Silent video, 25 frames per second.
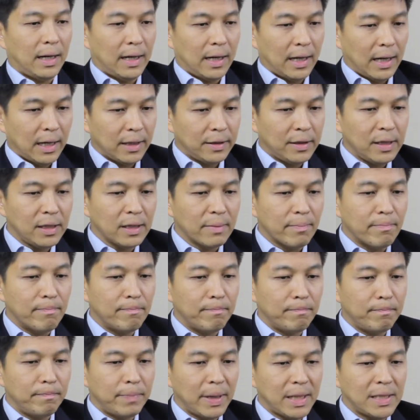I think the
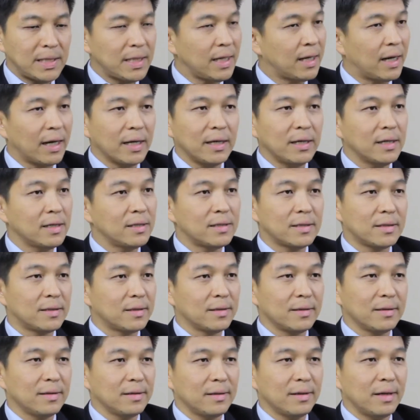basic
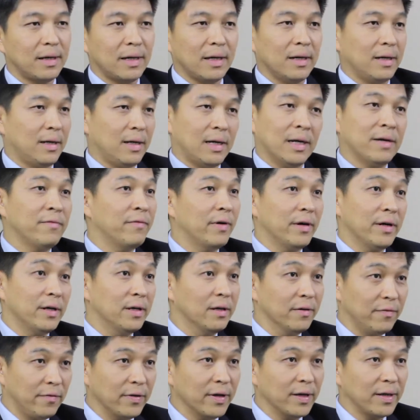ideas aren't very
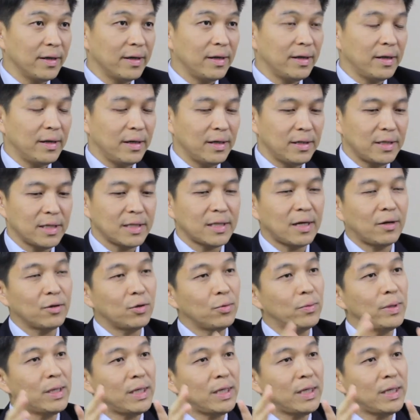different. It's just how do we